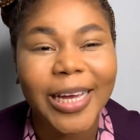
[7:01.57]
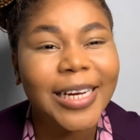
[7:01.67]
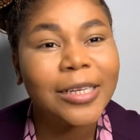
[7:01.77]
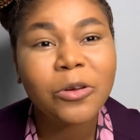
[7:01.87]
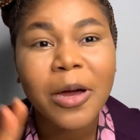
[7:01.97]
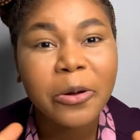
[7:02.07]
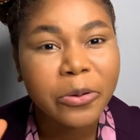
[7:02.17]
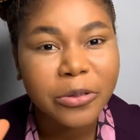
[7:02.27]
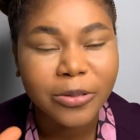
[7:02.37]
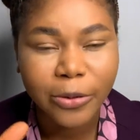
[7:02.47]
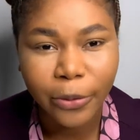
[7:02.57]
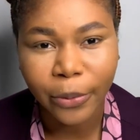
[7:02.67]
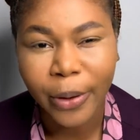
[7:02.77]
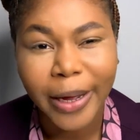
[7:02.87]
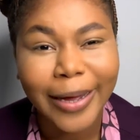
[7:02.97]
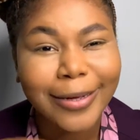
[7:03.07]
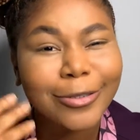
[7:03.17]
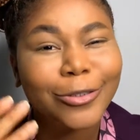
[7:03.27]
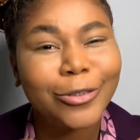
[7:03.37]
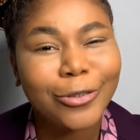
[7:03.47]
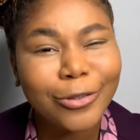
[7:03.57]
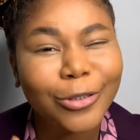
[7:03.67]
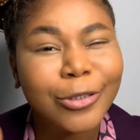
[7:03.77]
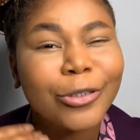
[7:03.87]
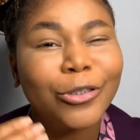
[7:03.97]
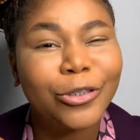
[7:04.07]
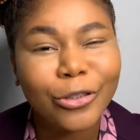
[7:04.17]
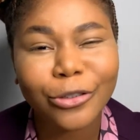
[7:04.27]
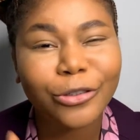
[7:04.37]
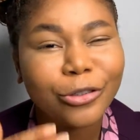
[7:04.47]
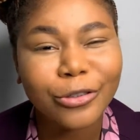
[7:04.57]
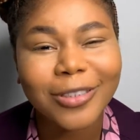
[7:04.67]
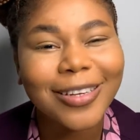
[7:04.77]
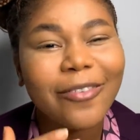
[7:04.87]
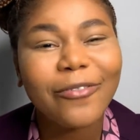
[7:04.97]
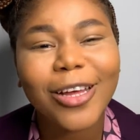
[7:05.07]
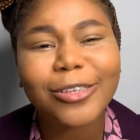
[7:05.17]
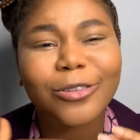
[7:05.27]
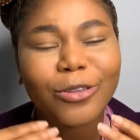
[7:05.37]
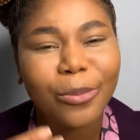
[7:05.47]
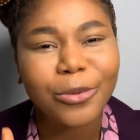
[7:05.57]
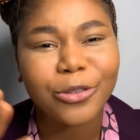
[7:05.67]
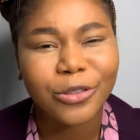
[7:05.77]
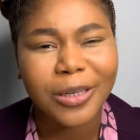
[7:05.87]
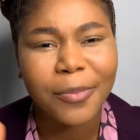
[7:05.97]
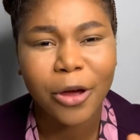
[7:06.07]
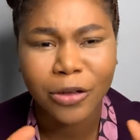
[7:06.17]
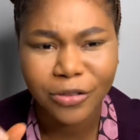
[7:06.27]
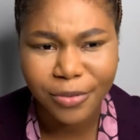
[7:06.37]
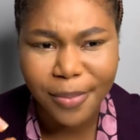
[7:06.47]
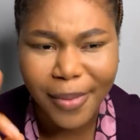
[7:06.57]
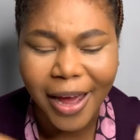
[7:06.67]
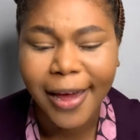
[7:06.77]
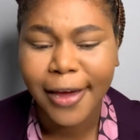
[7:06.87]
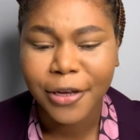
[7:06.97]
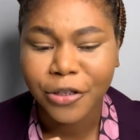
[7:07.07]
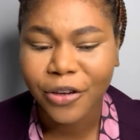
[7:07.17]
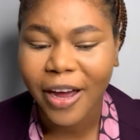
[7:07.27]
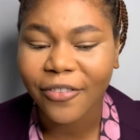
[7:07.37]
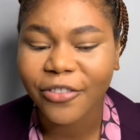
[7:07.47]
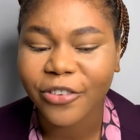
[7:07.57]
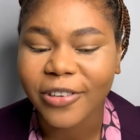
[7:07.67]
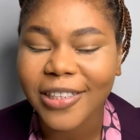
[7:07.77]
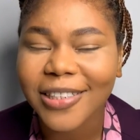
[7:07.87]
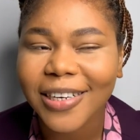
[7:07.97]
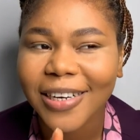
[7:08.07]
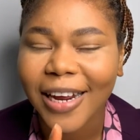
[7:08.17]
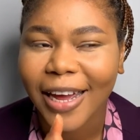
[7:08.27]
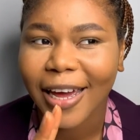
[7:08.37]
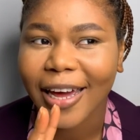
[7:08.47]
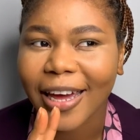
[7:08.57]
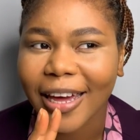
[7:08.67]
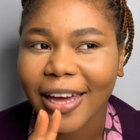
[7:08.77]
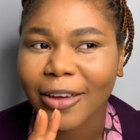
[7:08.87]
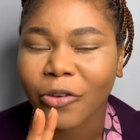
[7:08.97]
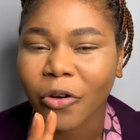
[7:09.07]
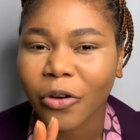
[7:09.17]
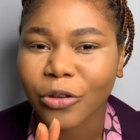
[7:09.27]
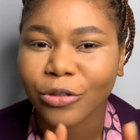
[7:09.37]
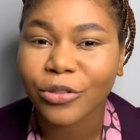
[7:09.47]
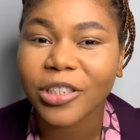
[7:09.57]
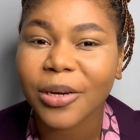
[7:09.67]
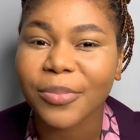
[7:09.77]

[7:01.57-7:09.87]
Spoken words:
and you are good to go. Shoot, never stop shooting, because remember, you have created your social